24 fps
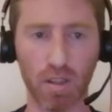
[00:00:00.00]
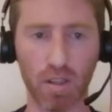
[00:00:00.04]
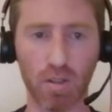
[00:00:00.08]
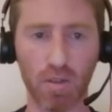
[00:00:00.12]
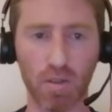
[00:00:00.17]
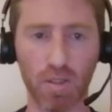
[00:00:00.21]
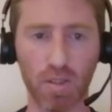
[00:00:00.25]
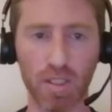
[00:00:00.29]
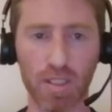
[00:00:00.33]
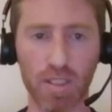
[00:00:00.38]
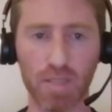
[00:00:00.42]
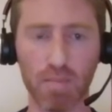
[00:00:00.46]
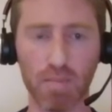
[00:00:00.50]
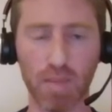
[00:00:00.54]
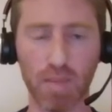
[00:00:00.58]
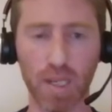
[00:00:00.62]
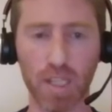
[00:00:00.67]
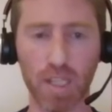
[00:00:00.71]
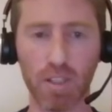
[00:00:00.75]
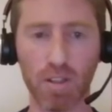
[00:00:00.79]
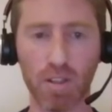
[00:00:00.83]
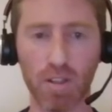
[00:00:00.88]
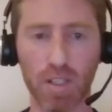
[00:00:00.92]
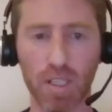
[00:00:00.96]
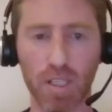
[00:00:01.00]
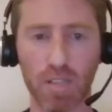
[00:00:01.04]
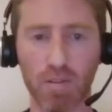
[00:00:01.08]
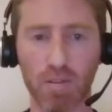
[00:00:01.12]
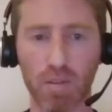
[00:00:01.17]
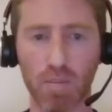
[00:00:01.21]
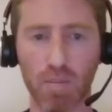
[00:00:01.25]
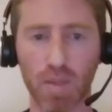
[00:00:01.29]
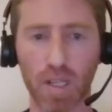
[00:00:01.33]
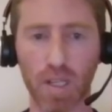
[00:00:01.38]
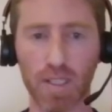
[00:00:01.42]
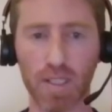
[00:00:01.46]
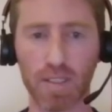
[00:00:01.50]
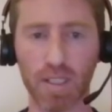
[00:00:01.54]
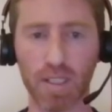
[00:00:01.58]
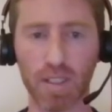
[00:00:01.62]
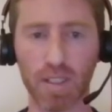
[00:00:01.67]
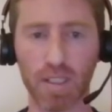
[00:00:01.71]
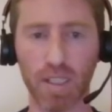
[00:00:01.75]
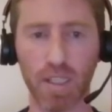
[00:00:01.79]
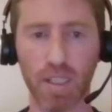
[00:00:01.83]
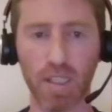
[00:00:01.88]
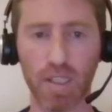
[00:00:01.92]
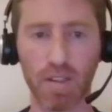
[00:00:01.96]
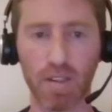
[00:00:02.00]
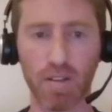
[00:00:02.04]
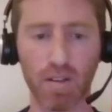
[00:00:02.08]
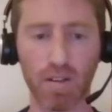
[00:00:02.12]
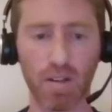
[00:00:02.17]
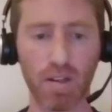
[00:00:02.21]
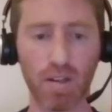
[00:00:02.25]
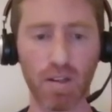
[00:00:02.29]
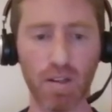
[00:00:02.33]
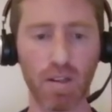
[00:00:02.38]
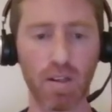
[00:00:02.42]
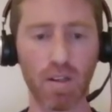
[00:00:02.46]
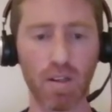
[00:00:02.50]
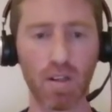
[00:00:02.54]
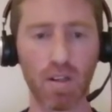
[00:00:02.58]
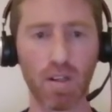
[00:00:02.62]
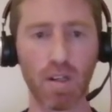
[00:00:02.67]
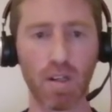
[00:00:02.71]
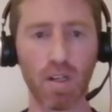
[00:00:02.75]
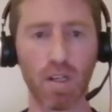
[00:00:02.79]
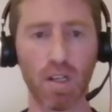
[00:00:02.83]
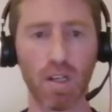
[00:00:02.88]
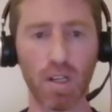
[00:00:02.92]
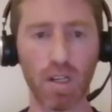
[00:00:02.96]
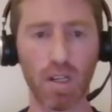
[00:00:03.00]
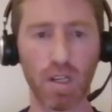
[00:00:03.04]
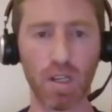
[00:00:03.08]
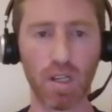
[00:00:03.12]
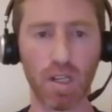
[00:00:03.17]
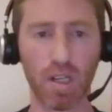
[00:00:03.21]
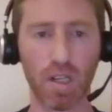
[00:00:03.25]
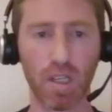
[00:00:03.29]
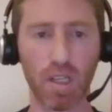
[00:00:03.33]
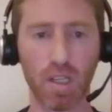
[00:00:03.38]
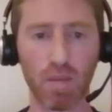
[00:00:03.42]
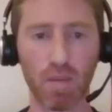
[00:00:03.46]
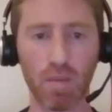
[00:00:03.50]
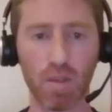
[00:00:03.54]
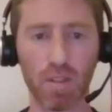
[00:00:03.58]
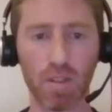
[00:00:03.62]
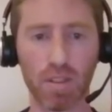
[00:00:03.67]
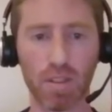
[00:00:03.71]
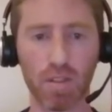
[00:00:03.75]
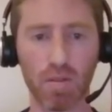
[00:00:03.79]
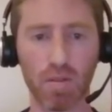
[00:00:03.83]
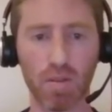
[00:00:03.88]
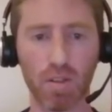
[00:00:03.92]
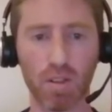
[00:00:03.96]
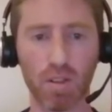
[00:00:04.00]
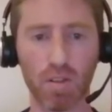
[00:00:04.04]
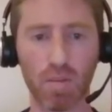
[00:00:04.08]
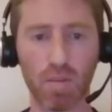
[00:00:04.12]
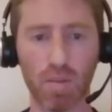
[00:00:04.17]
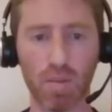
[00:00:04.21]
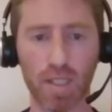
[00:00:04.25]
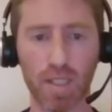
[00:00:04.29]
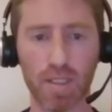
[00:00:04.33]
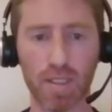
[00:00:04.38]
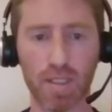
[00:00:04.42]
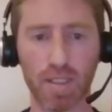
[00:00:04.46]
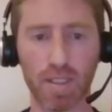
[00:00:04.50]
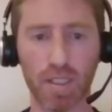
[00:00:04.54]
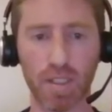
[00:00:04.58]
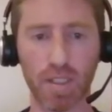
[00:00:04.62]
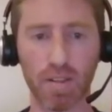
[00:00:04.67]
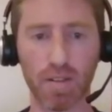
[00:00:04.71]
this manually and replace it here. And I'm also going to replace it here.